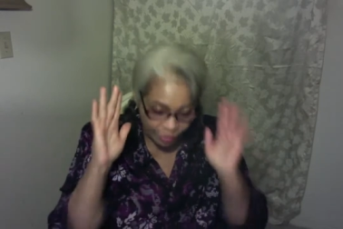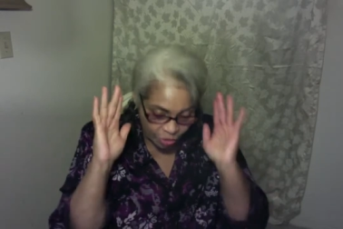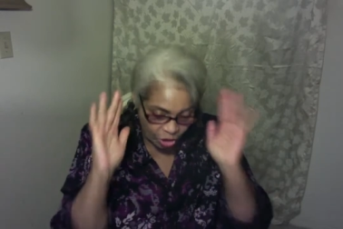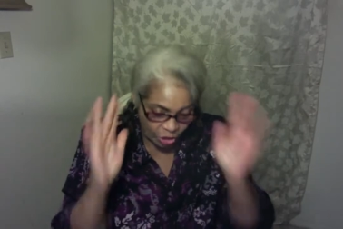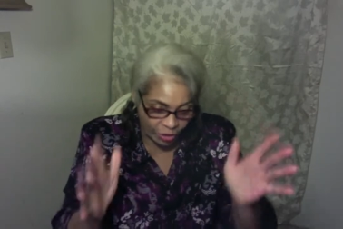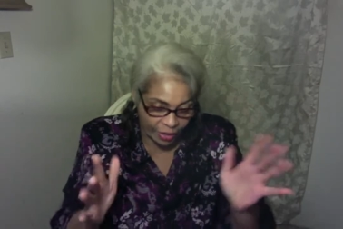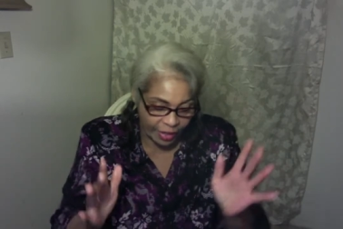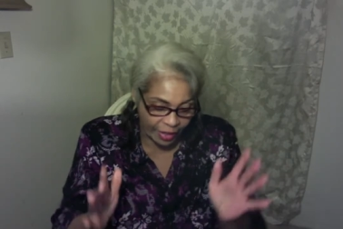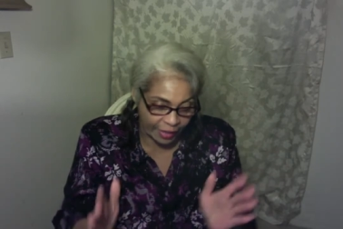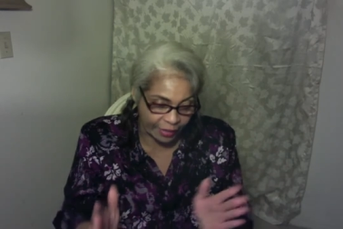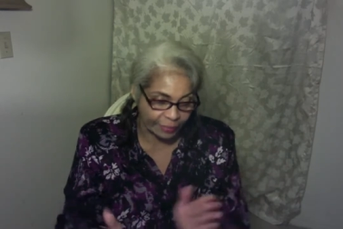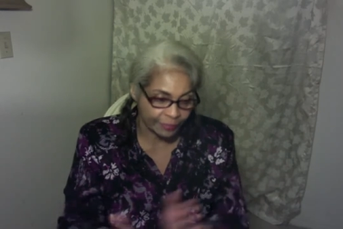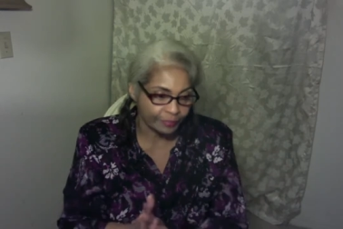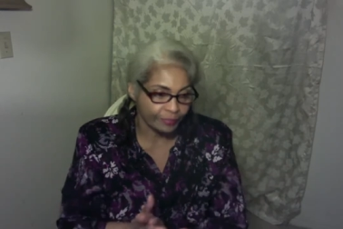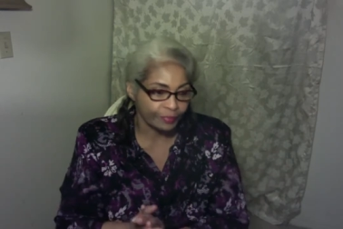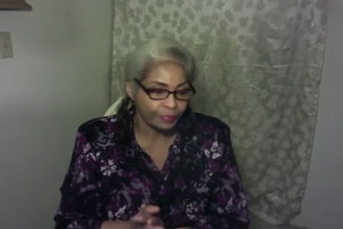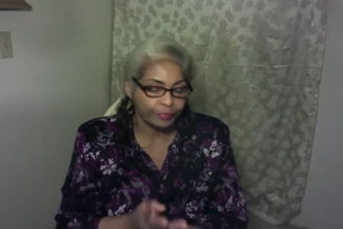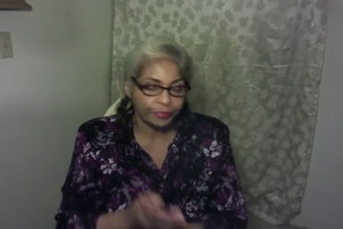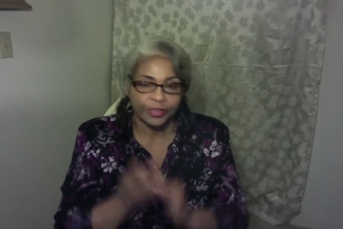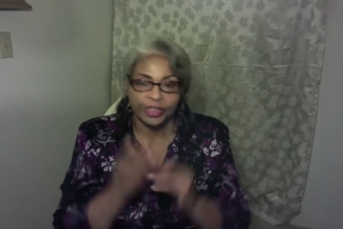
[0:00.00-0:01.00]
Okay,
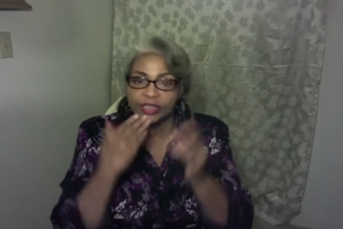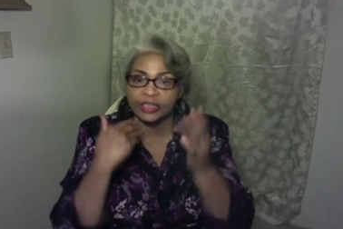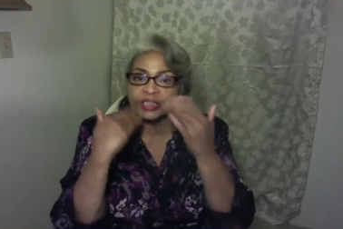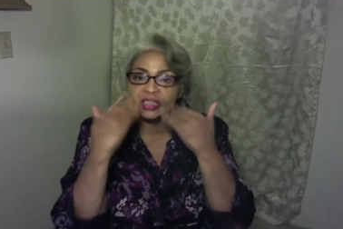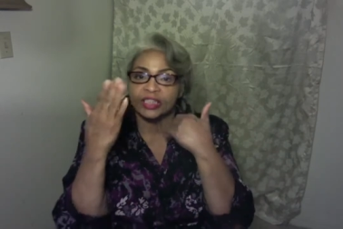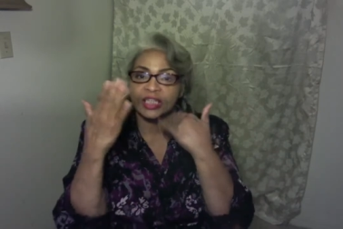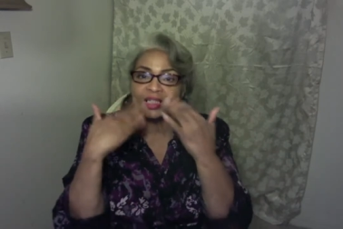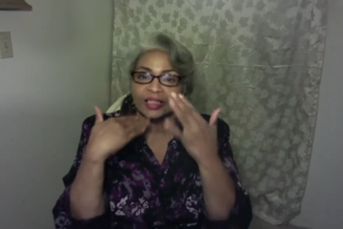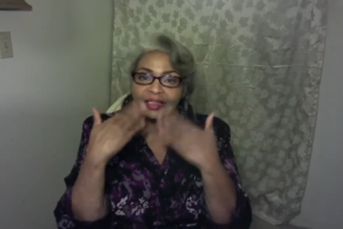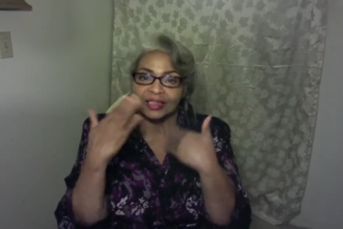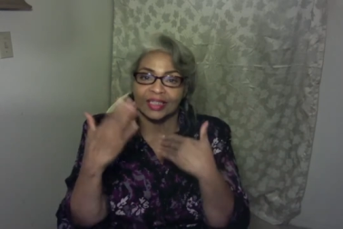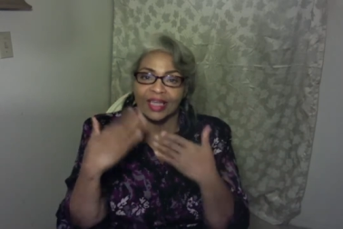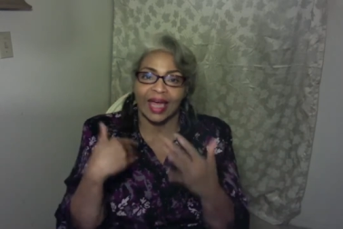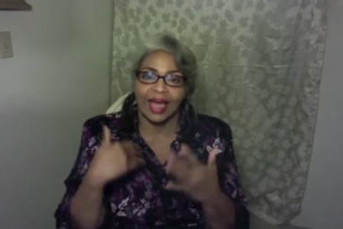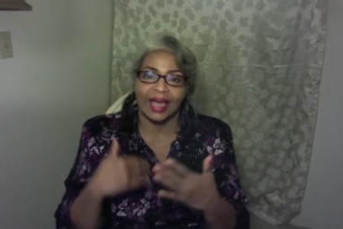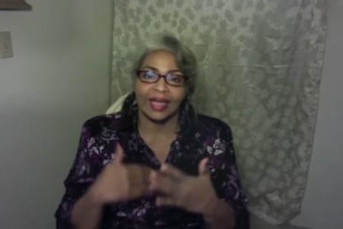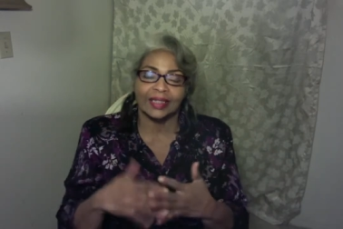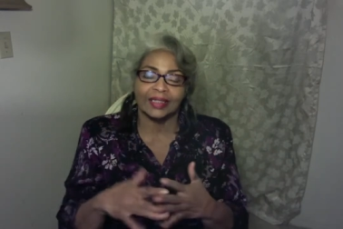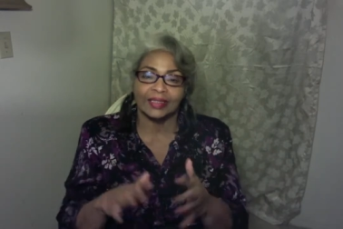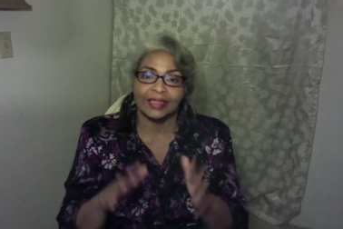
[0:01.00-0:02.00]
getting tongue
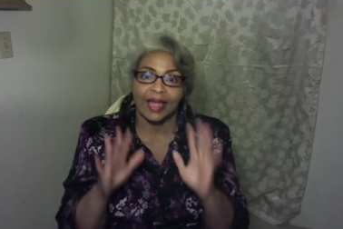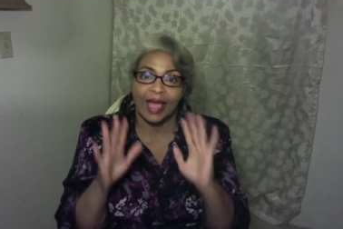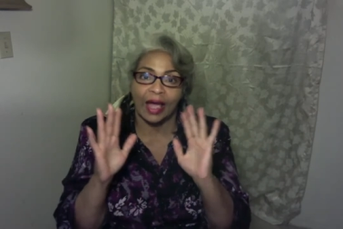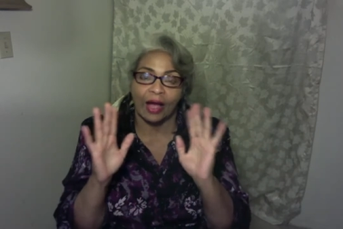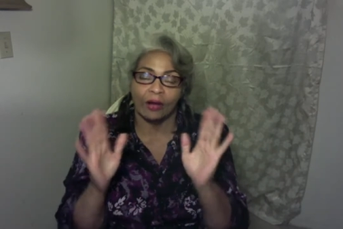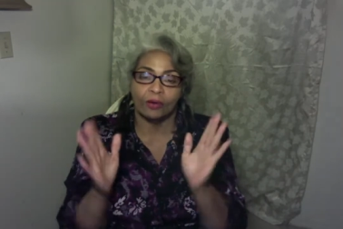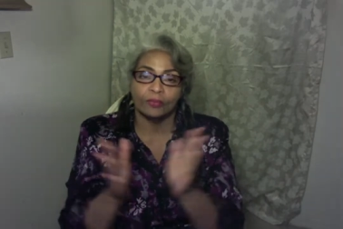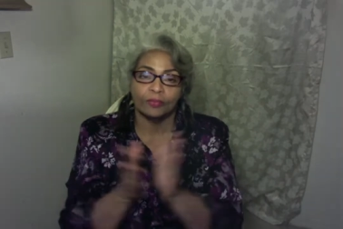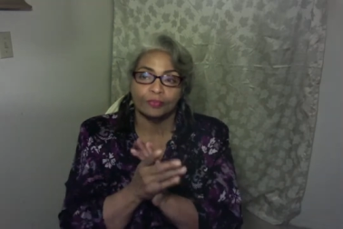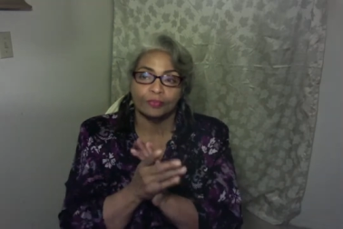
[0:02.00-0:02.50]
tied. Now,